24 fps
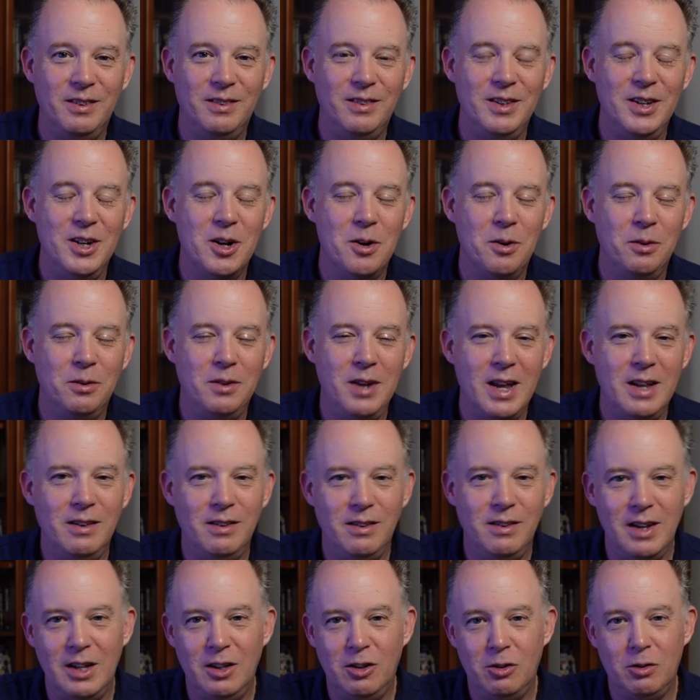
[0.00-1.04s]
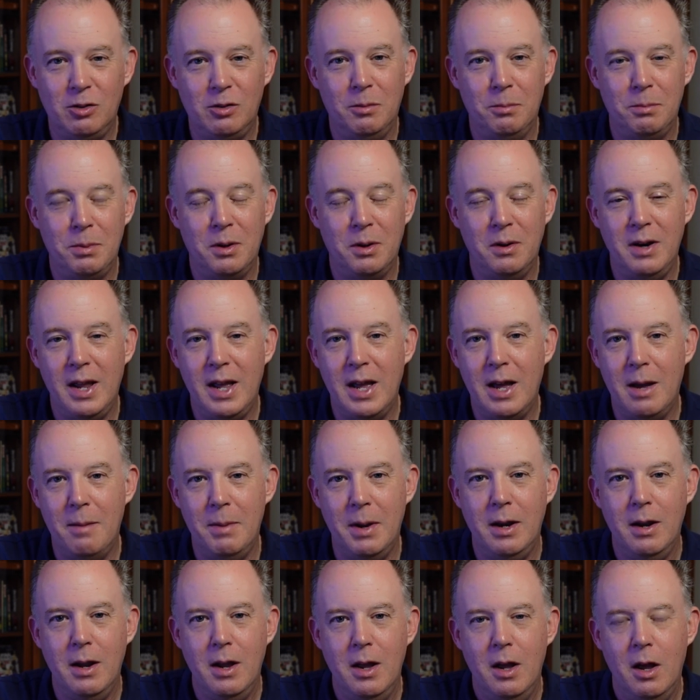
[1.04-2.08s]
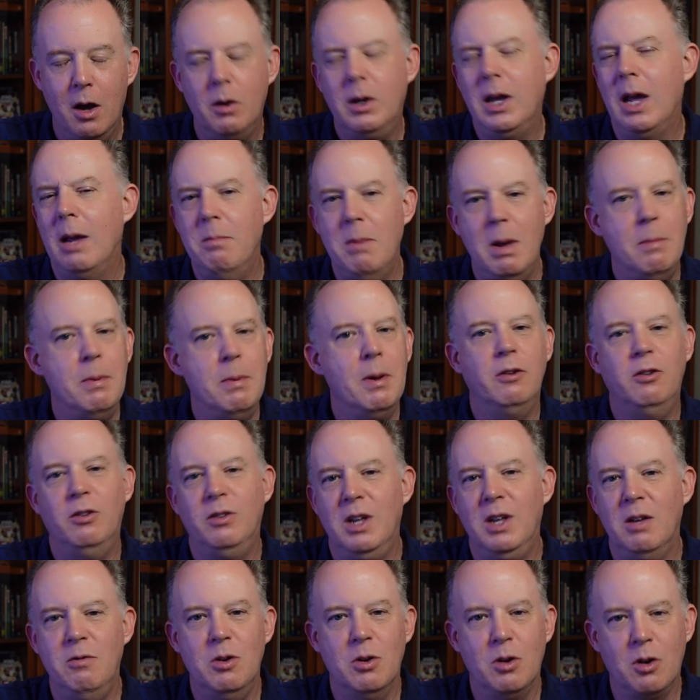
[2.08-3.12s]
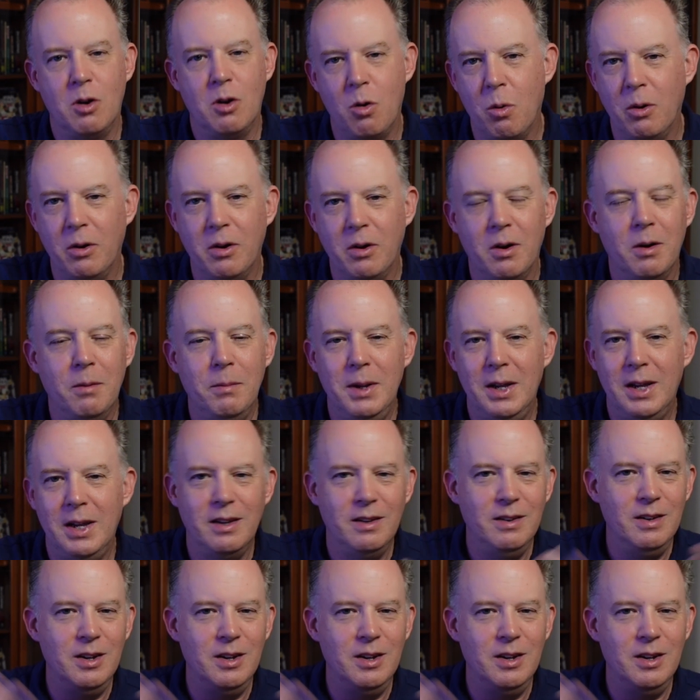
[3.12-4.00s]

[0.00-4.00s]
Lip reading: 10 cents per nib, and okay, maybe I'll just give you a quarter because